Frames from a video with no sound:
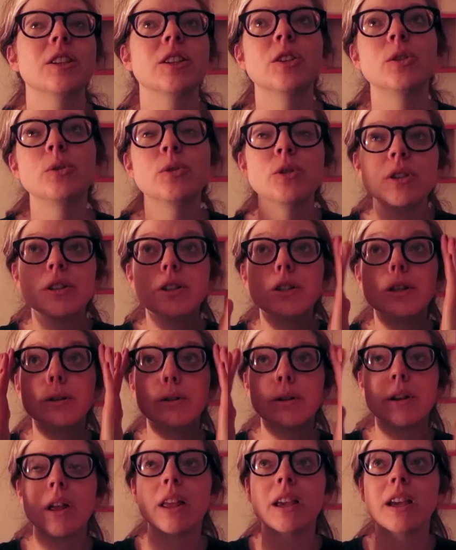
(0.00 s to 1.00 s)
you should,
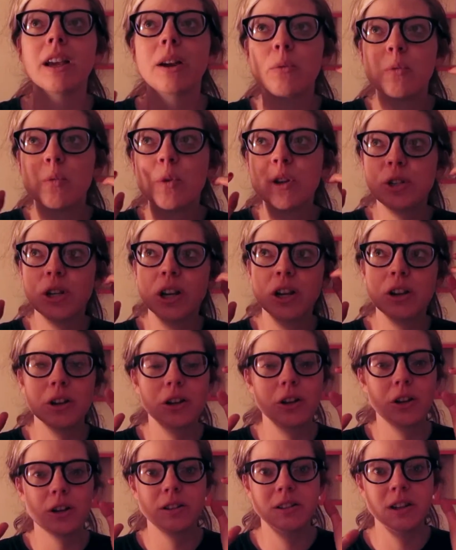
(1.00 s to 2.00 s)
like, I wish I could
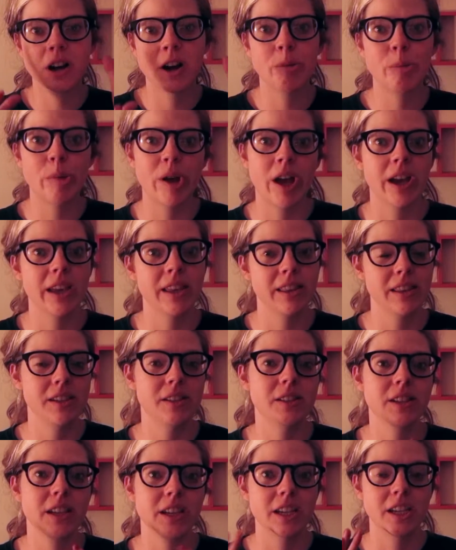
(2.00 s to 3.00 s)
have gone back at
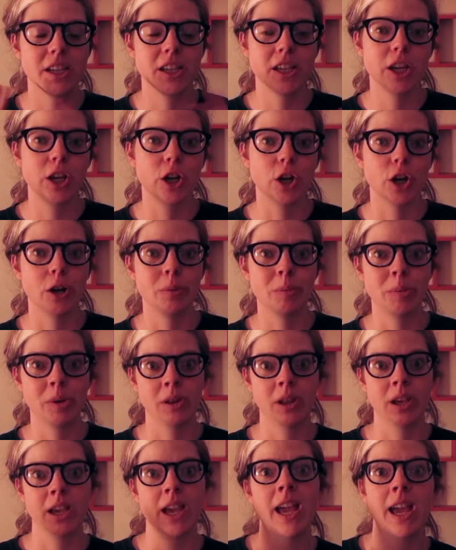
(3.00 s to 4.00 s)
least like a year and
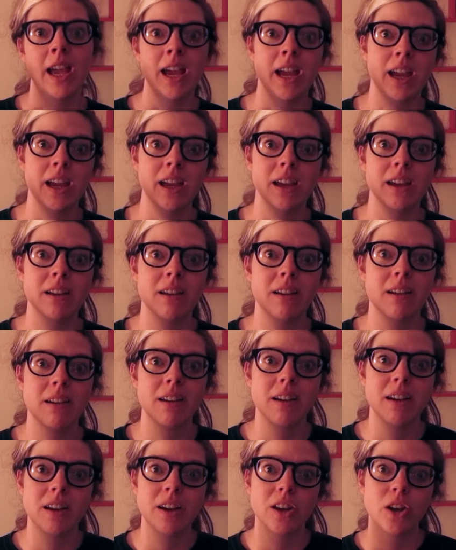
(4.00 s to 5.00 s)
been like, hey,
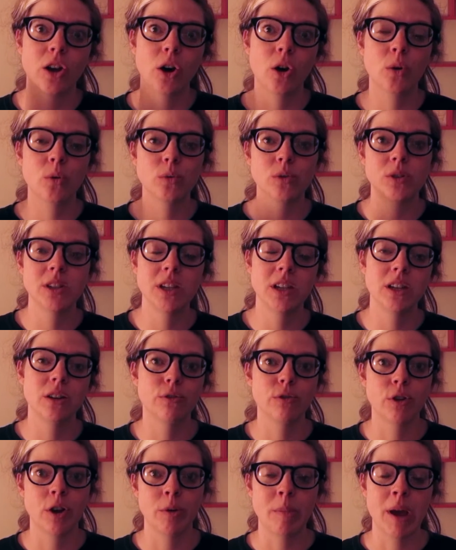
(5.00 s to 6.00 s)
go see your
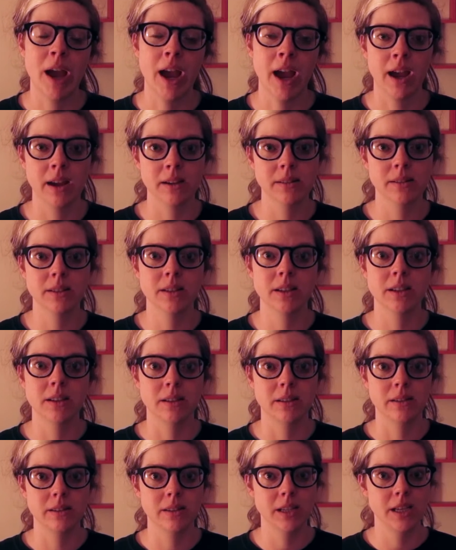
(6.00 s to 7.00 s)
friend Max
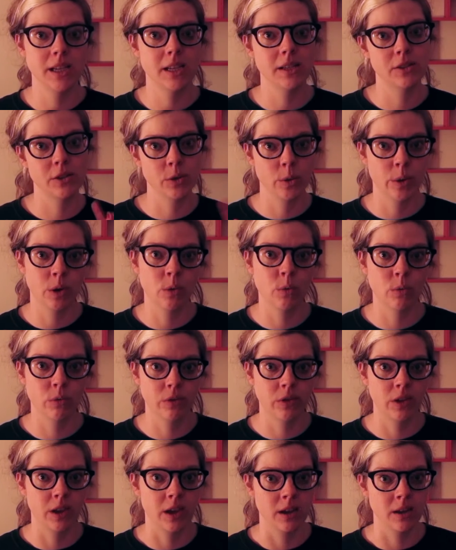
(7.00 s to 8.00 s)
because he's doing cool
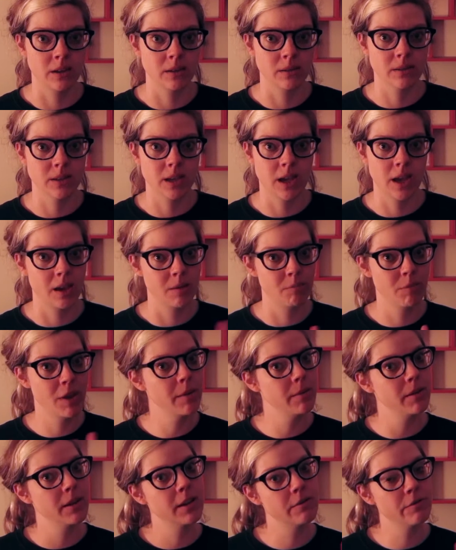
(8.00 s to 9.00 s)
things and
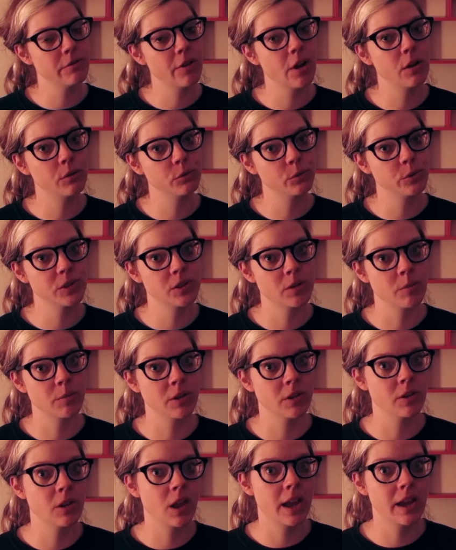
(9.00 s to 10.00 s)
maybe get involved with
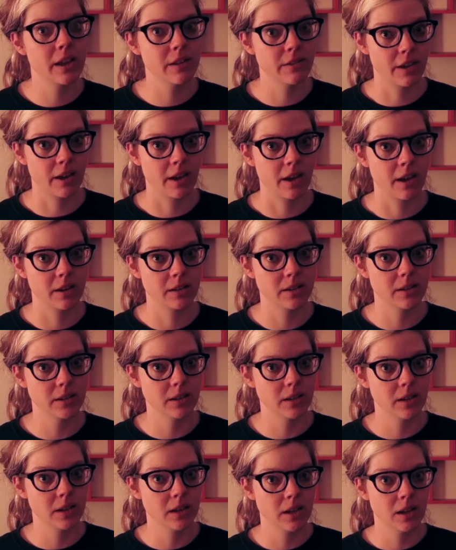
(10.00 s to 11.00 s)
something like that.
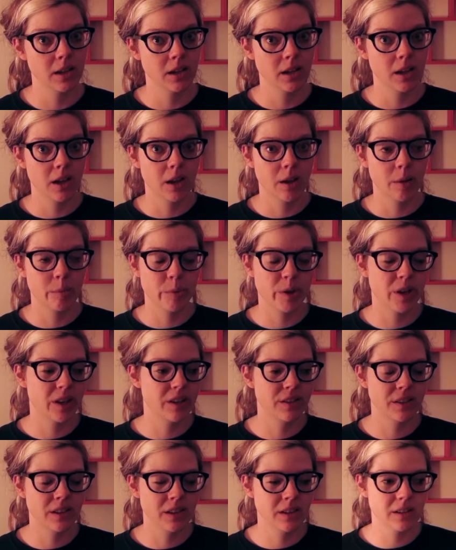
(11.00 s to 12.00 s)
But I
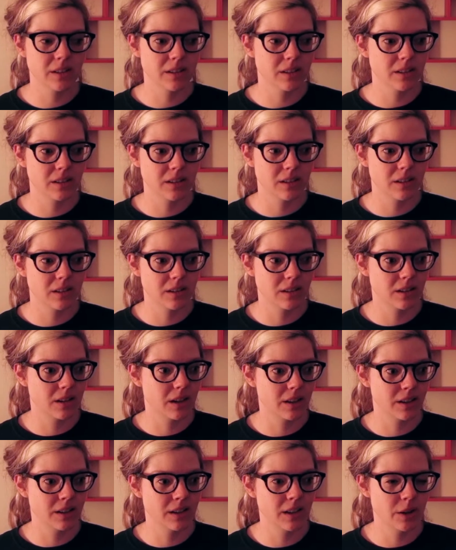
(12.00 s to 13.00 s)
think
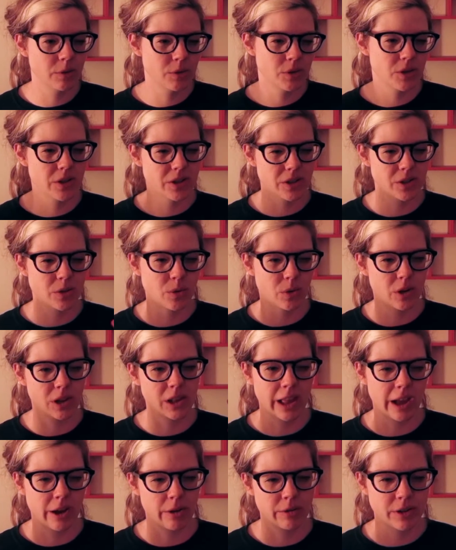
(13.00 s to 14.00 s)
think I was just so
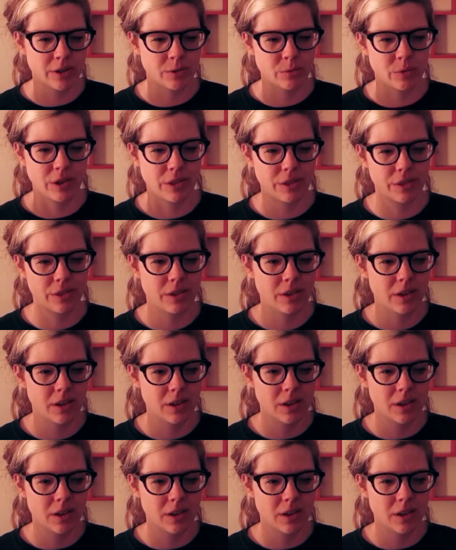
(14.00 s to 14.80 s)
clouded with